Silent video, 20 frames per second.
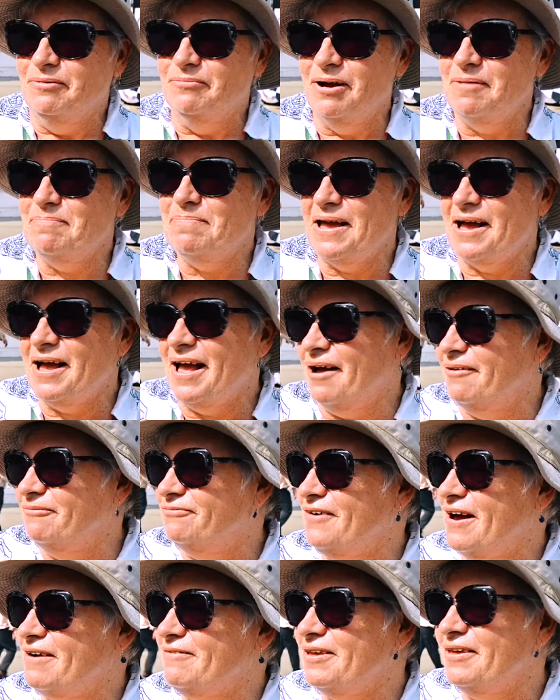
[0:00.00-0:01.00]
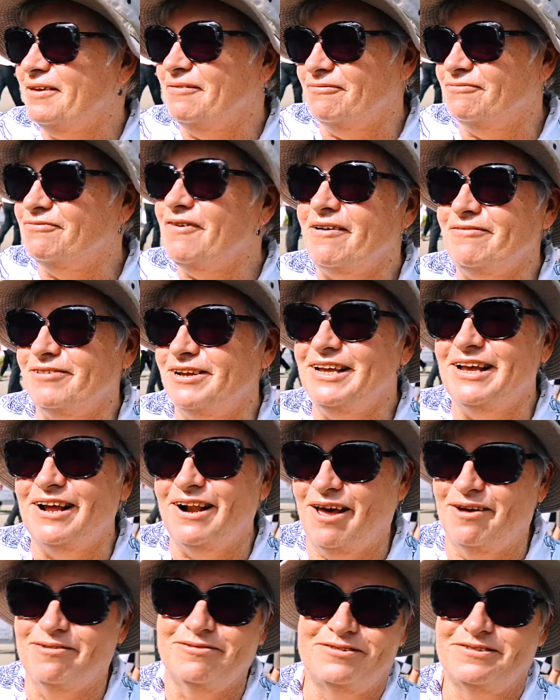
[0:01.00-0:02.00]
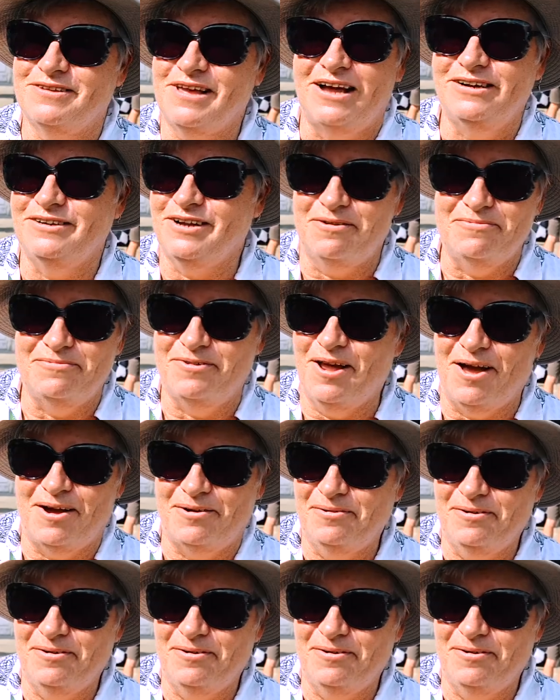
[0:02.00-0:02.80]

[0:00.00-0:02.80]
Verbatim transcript: We'll be very, very close. I don't know.